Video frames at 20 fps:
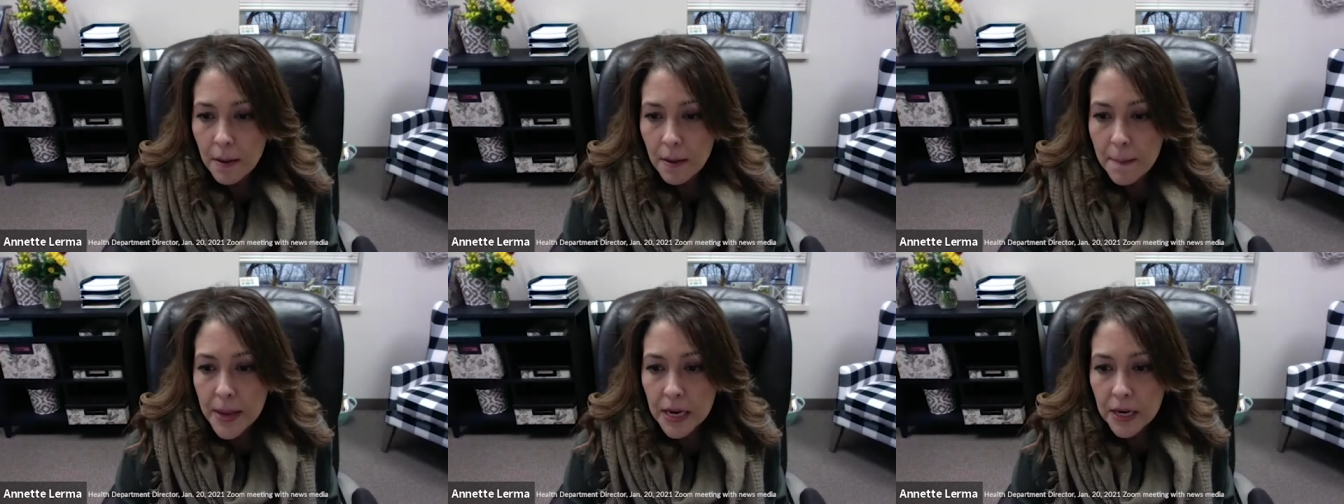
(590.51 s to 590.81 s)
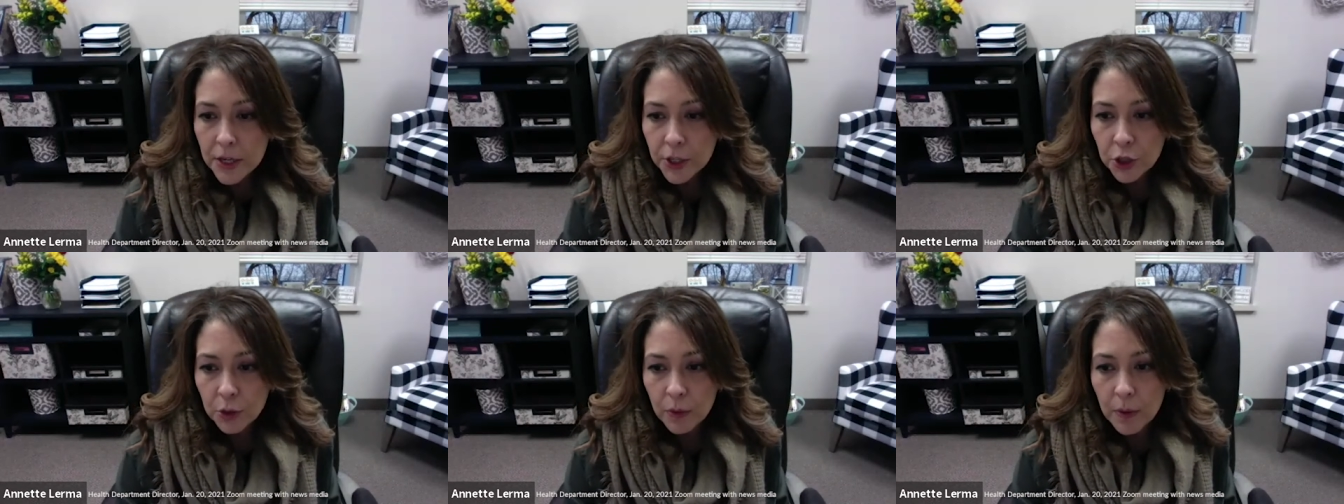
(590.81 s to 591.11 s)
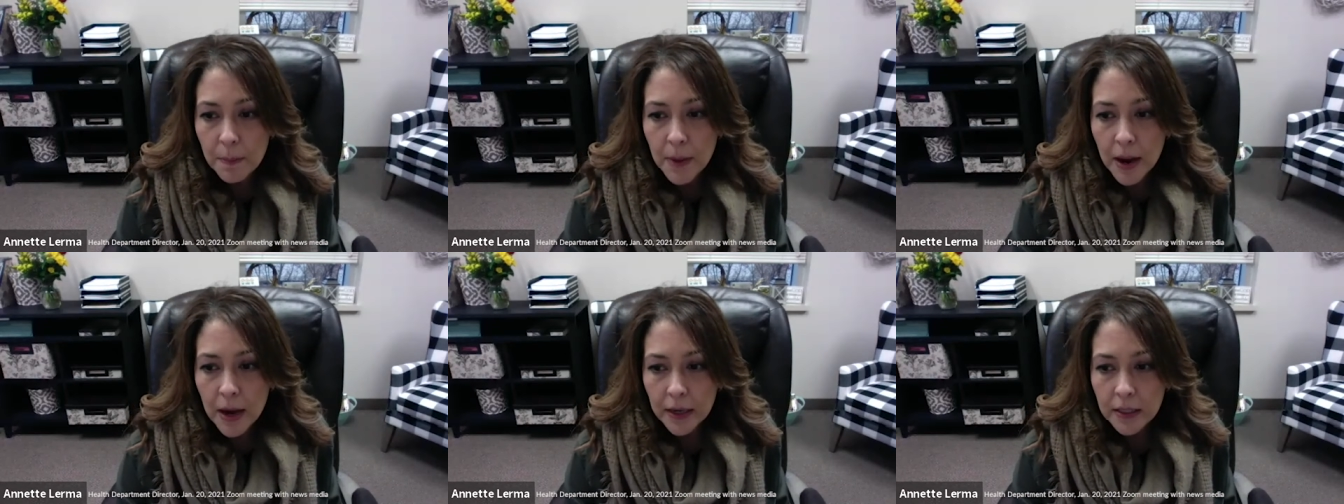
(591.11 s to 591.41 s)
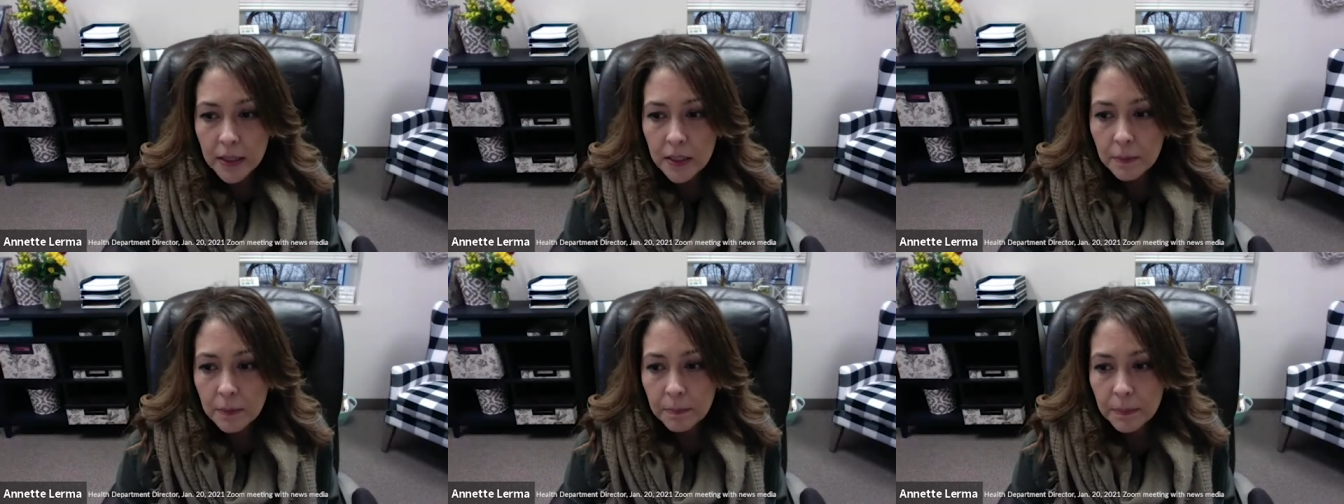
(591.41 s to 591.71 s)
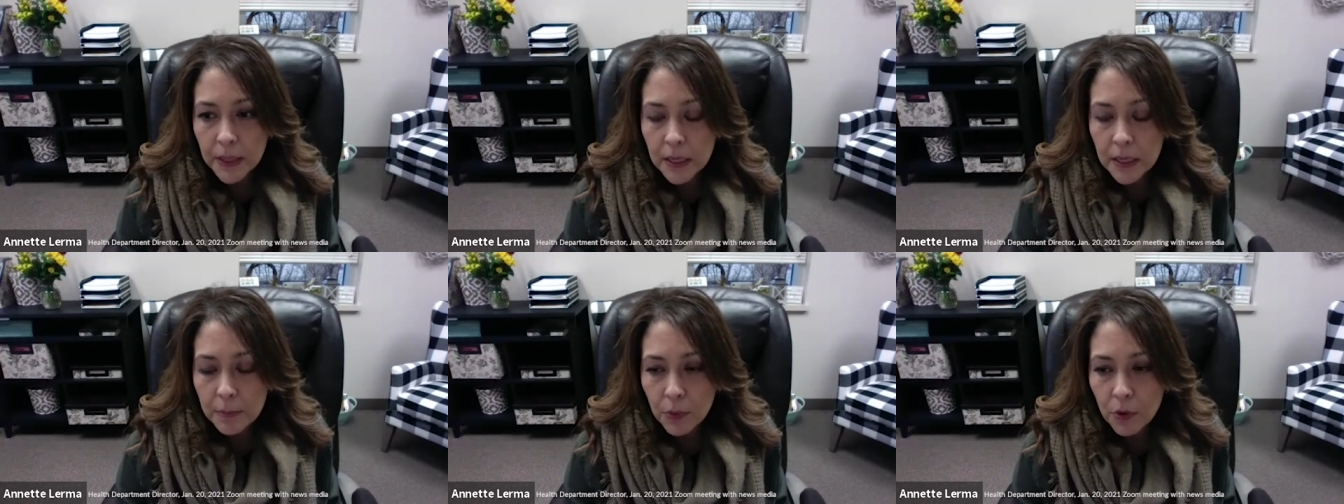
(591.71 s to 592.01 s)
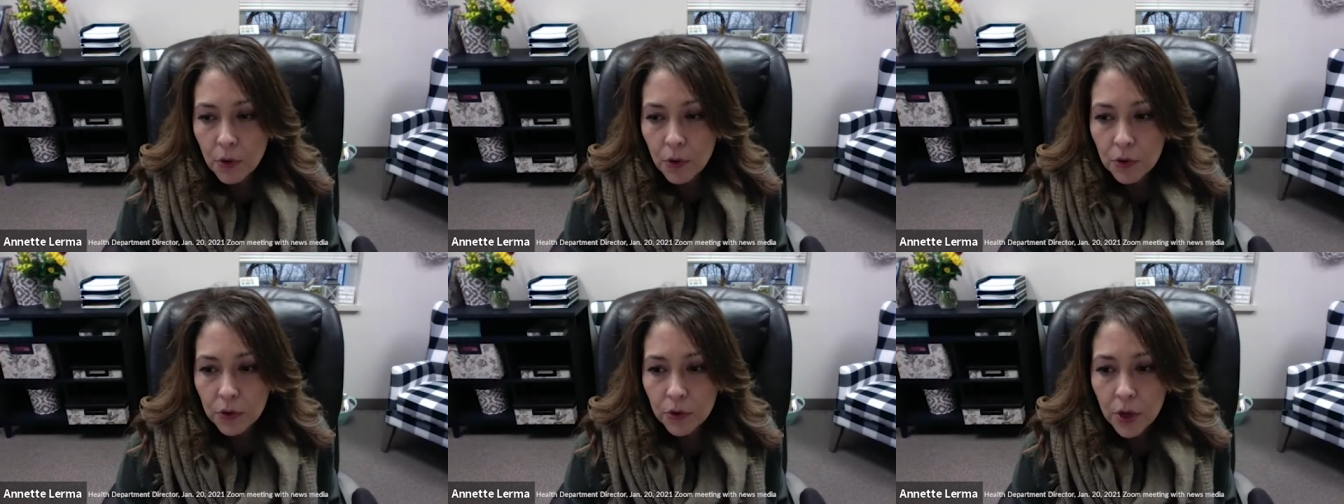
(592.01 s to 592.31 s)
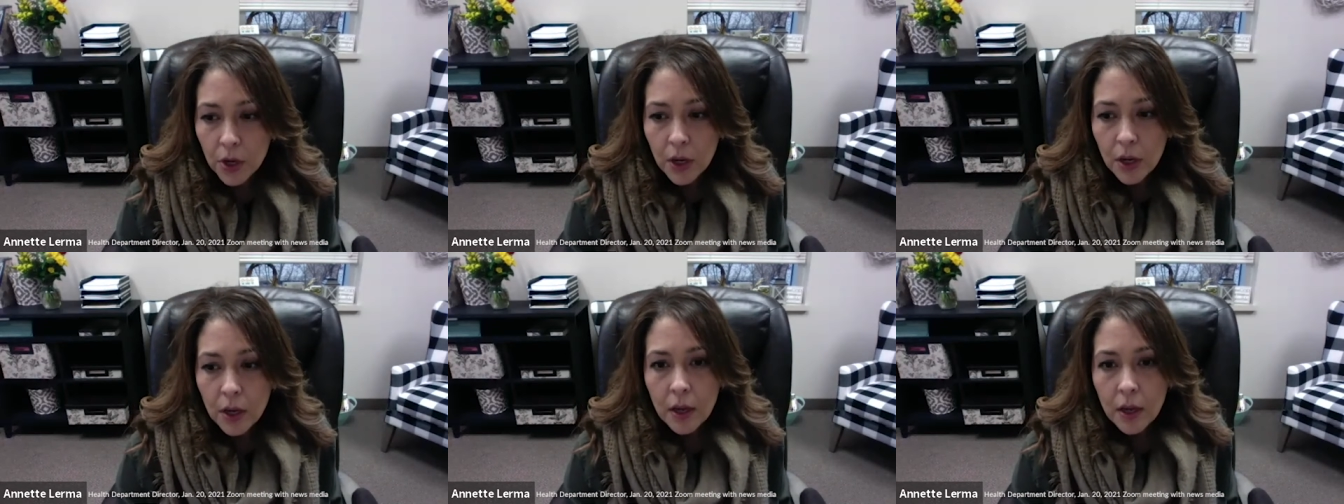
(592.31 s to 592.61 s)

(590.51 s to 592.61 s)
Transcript: a minute to remind people